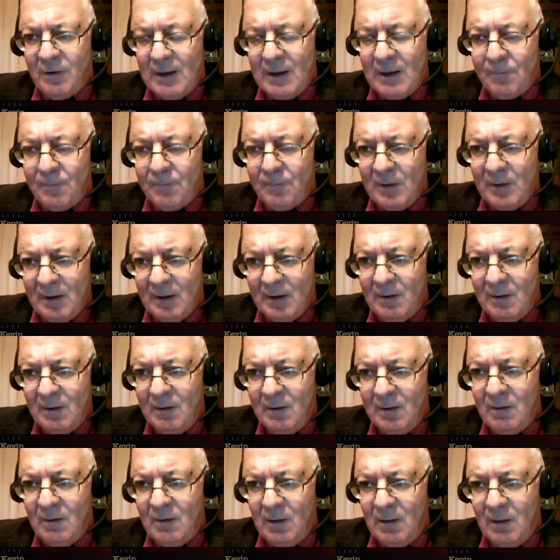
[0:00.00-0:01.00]
happening
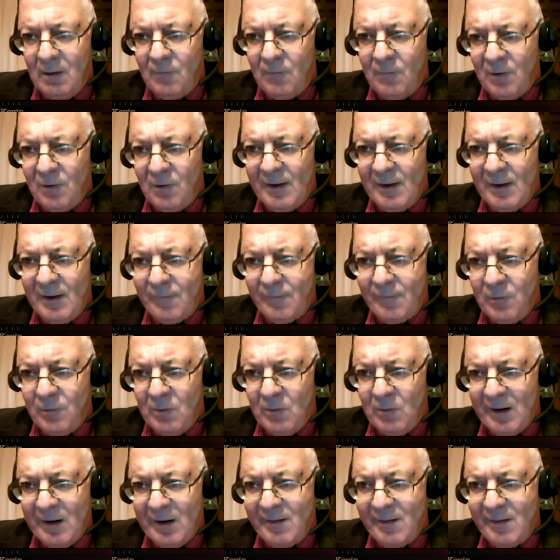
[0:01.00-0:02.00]
over the last few
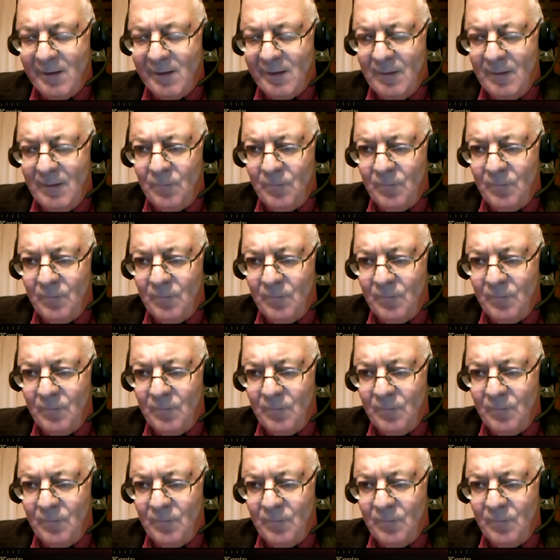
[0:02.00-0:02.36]
weeks